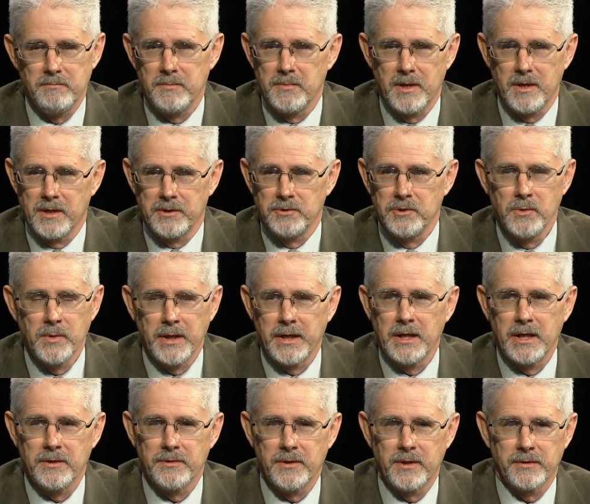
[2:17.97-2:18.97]
uh, doing
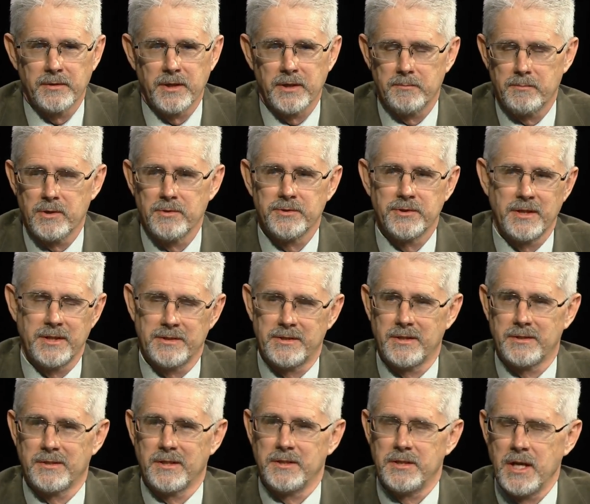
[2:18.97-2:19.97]
anything that presents
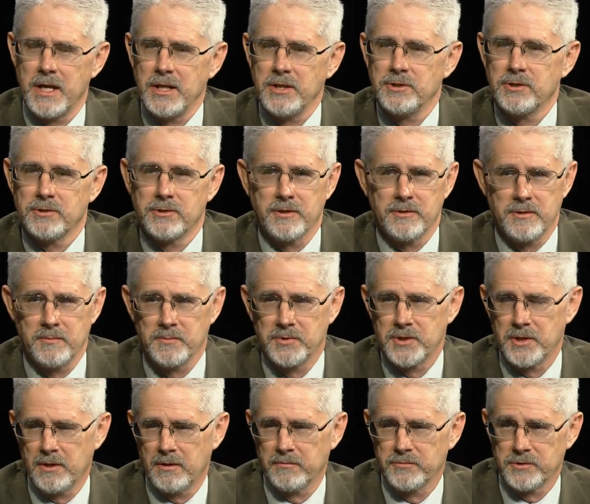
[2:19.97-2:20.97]
as a danger to
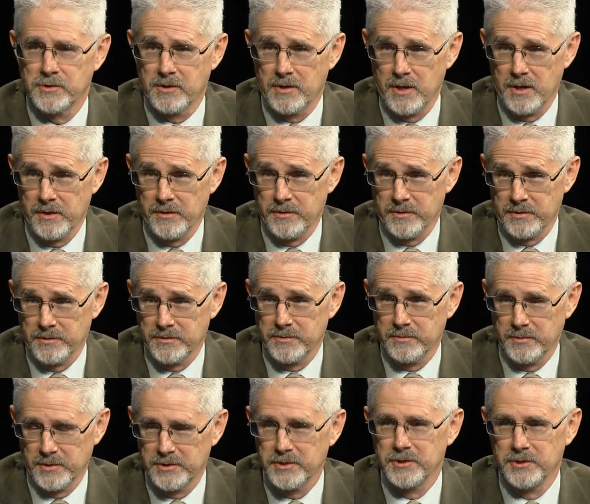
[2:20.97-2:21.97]
themselves or others,
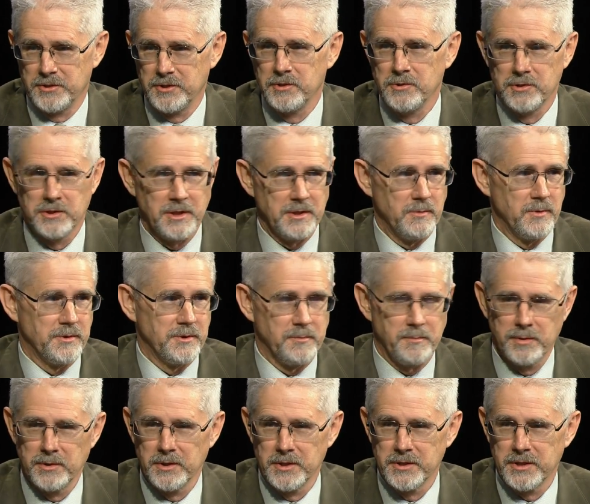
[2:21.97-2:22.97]
which is usually when the
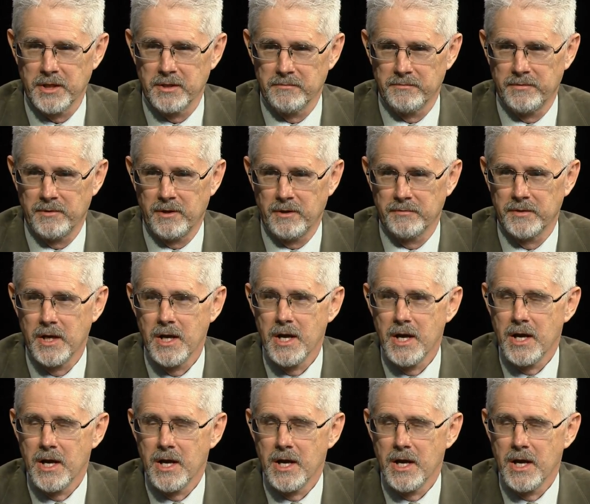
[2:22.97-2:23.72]
police right. get involved.